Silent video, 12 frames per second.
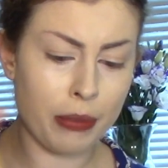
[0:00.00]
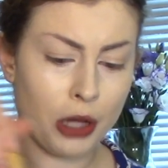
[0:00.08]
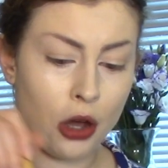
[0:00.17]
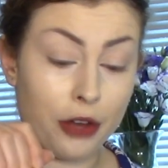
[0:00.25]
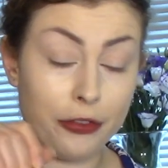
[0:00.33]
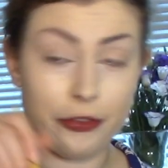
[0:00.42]

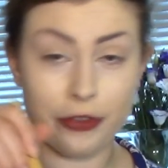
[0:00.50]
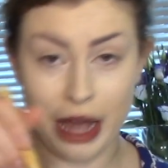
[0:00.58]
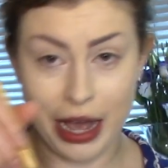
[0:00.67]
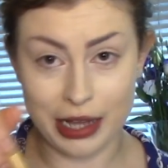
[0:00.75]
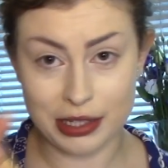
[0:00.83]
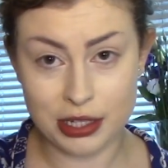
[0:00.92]
block of
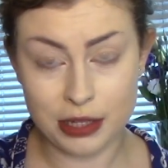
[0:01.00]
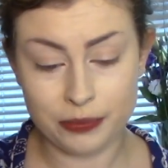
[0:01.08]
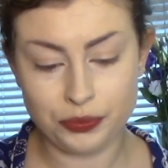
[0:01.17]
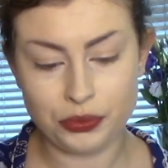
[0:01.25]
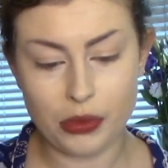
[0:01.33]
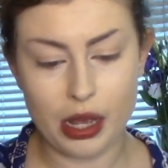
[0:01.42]
flats,
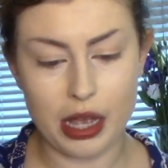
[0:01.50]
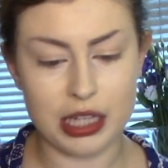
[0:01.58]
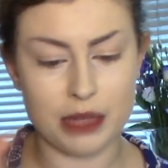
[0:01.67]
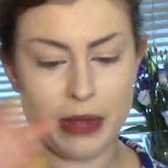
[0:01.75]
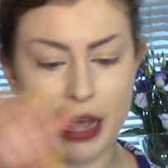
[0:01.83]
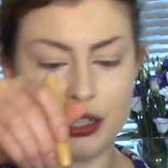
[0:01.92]

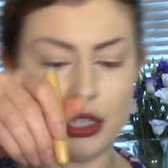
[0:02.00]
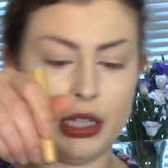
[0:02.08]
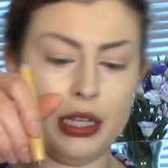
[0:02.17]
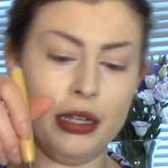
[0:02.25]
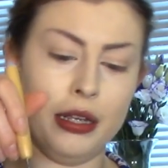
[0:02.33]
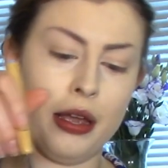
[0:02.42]

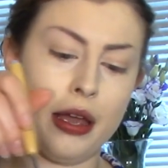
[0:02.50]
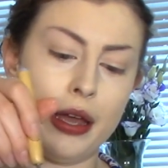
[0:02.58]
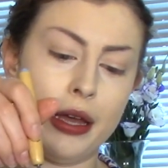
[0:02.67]
especially